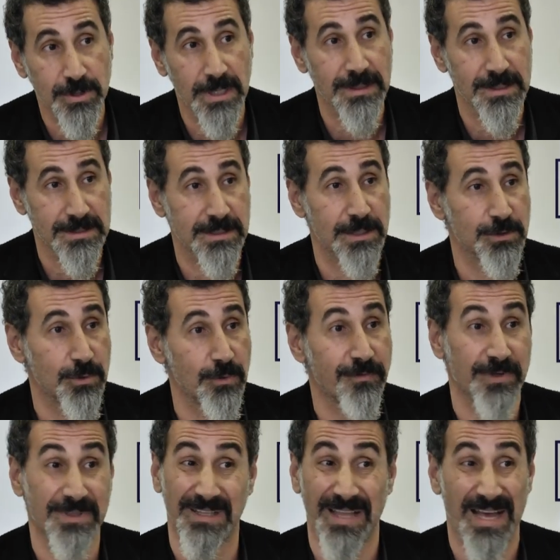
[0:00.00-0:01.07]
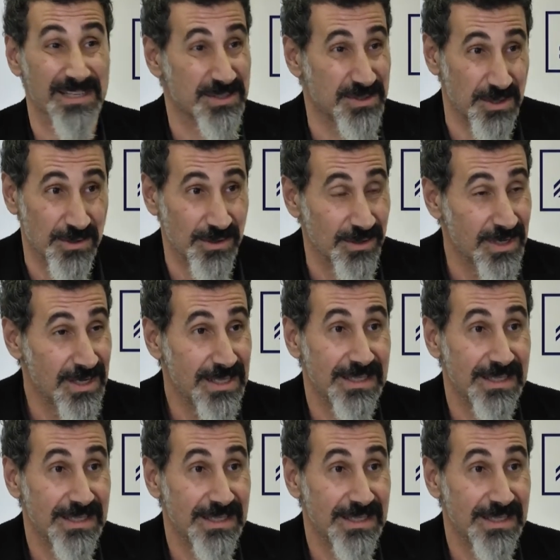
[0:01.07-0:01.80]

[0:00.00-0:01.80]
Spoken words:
in this issue for the last year